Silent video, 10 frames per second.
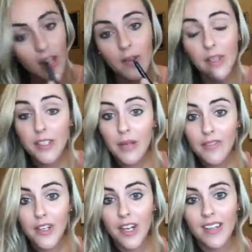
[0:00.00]
And we do
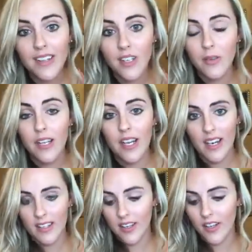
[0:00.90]
have a great liquid
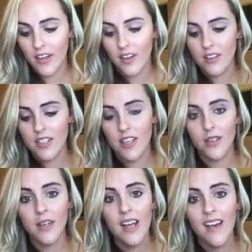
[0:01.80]
eyeliner
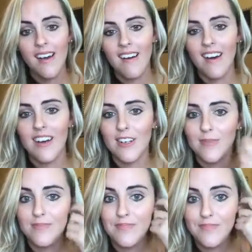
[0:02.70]
also
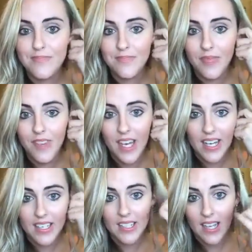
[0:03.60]

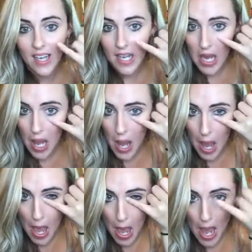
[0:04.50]
that I
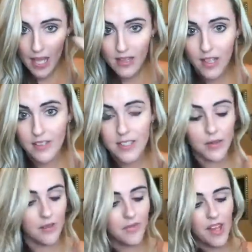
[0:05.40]
love as
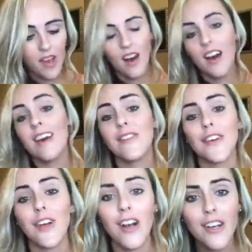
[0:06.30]
well. If
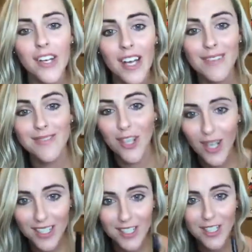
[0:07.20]
you're not good at
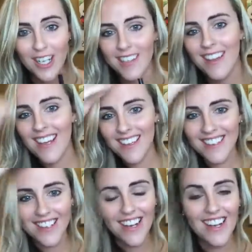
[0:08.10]
drawing a straight line
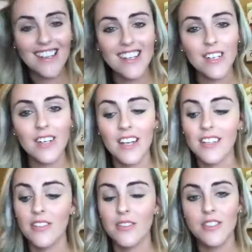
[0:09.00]
on your eyeliner, a
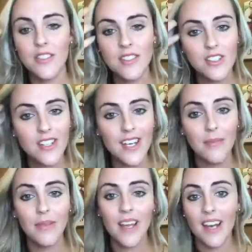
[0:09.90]
little
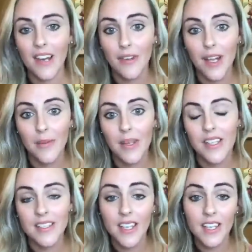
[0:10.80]
tip that I
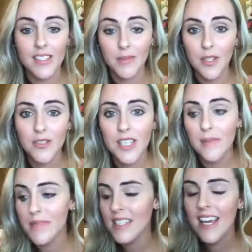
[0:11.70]
recommend is getting some
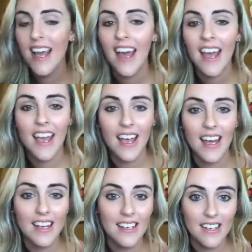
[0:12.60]
Q-tips.
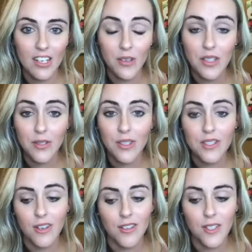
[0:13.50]
And you can do
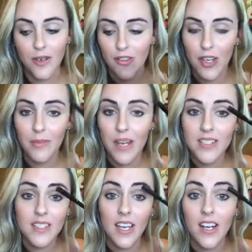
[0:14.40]
this also if you get
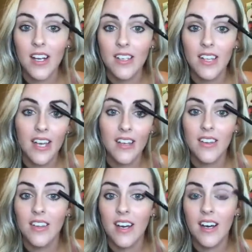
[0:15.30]
mascara like
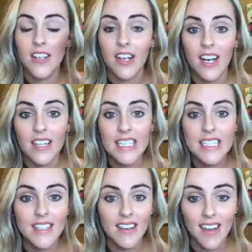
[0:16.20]
on your
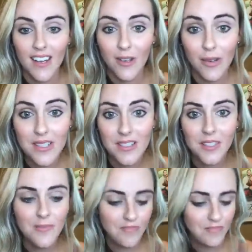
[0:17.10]
eyelids, like I always
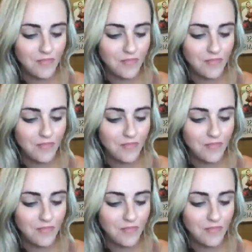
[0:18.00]
do.